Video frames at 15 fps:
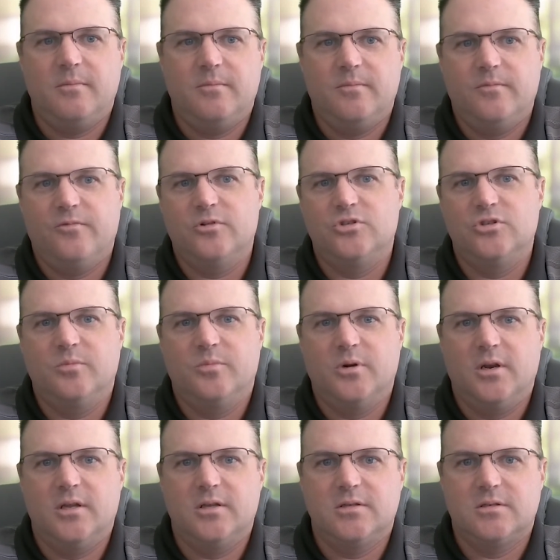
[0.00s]
for
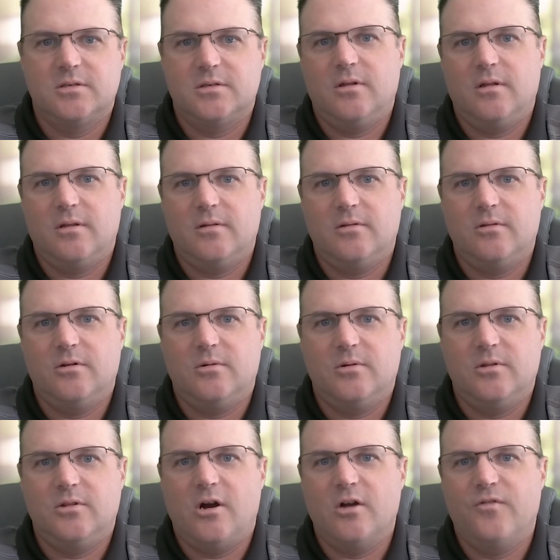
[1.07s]
Juniper Mist,
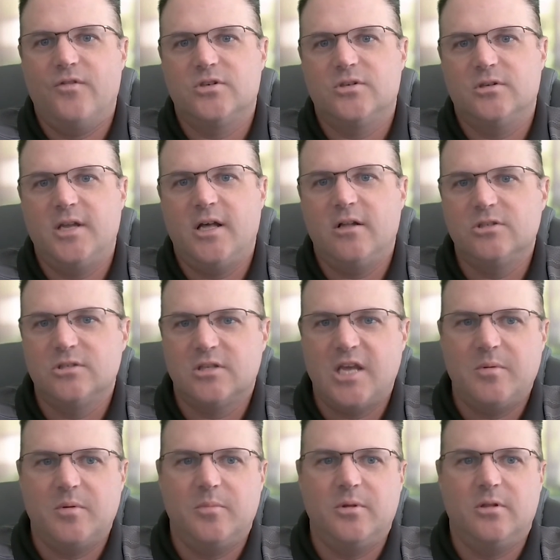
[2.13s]
the artificial intelligence
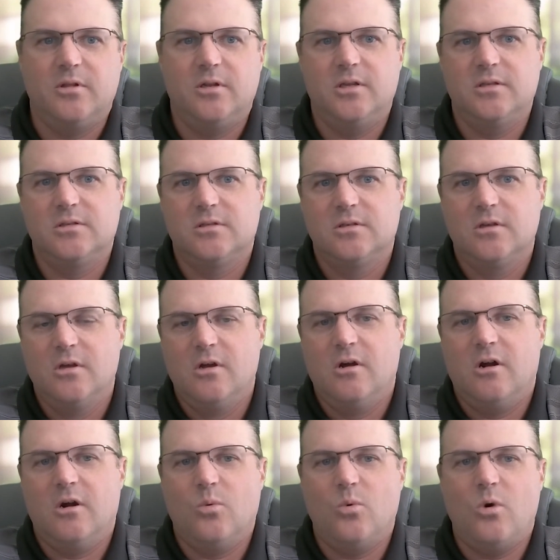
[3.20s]
capabilities
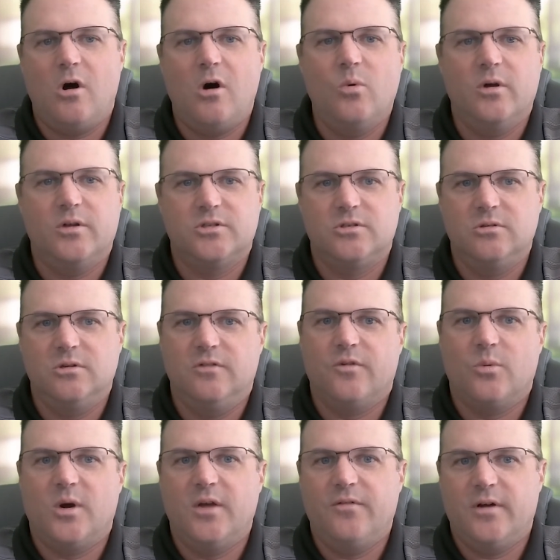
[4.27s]
are all well suited
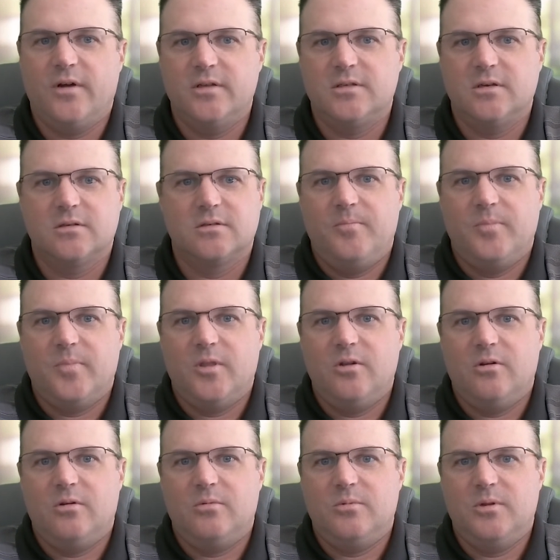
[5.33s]
for Wi-Fi 6.
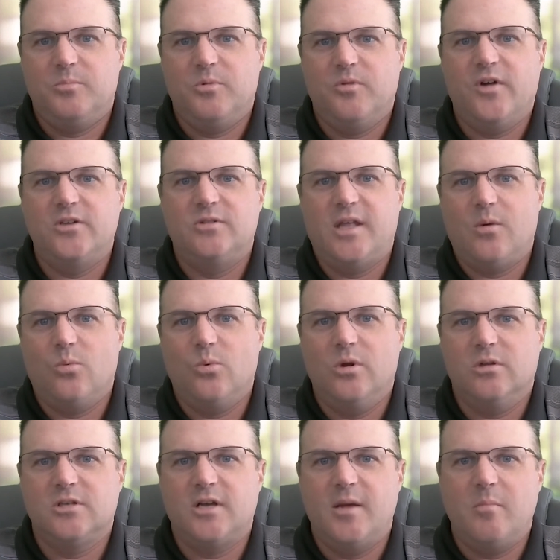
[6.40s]
It provides you that
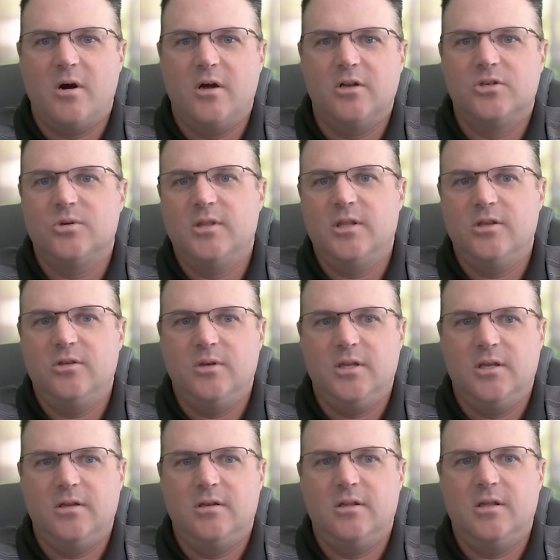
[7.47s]
real-time monitoring that you
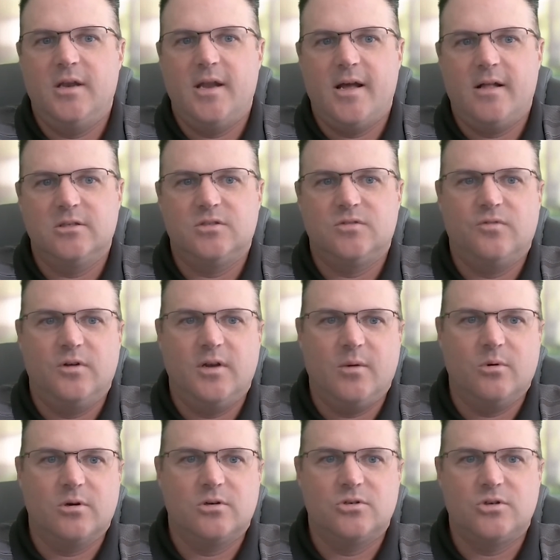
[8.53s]
need, the analysis for
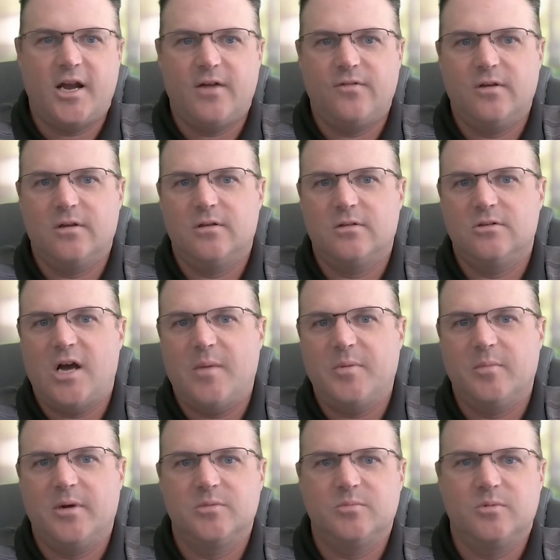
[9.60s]
network traffic to
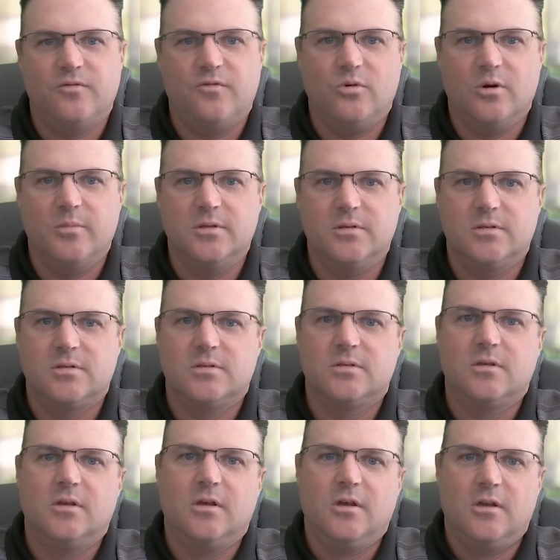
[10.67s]
optimize
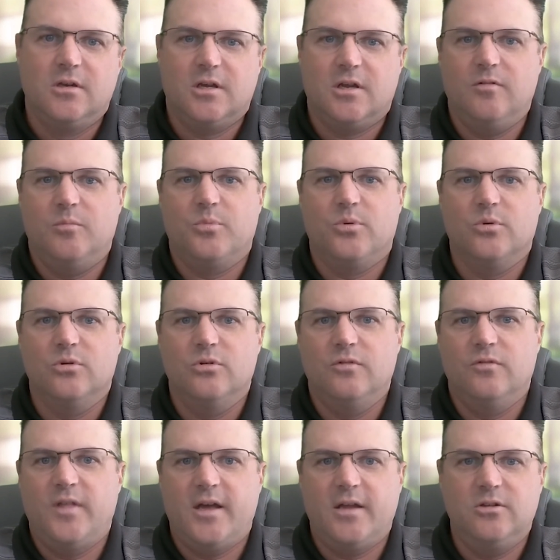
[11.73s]
performance and
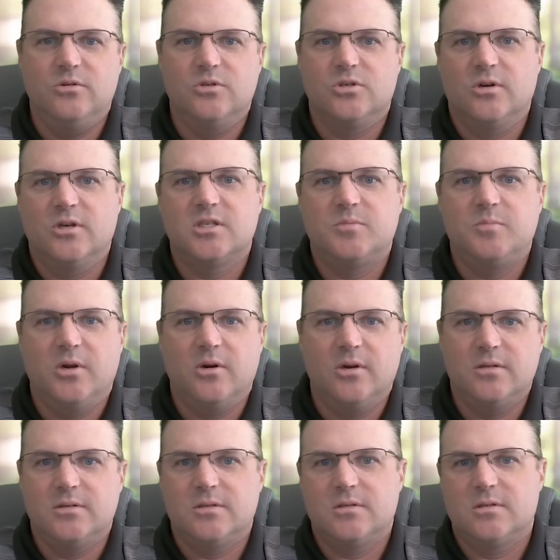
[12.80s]
improve that user
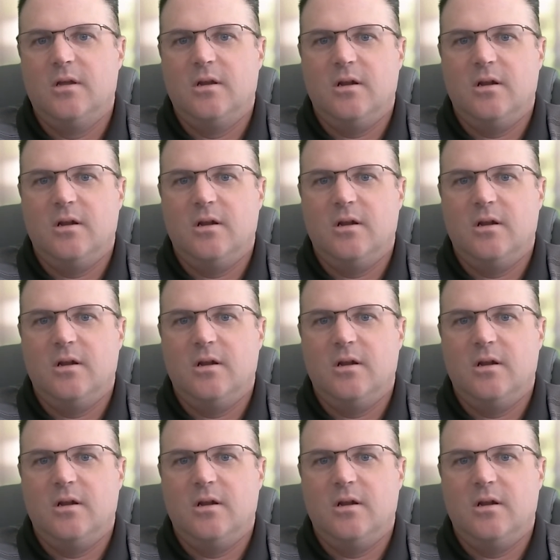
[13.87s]
experience,